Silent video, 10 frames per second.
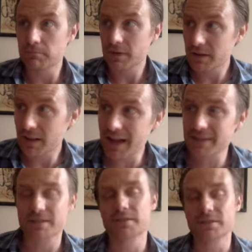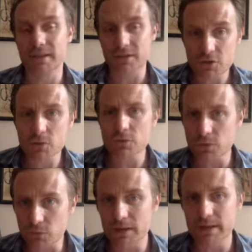classes that students
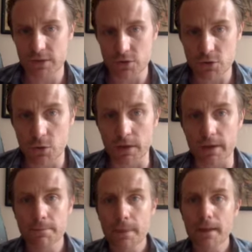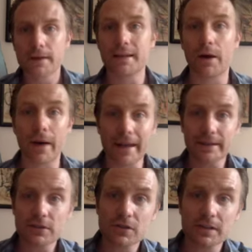really enjoy. Now, I
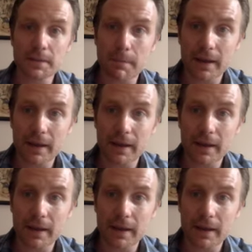initially made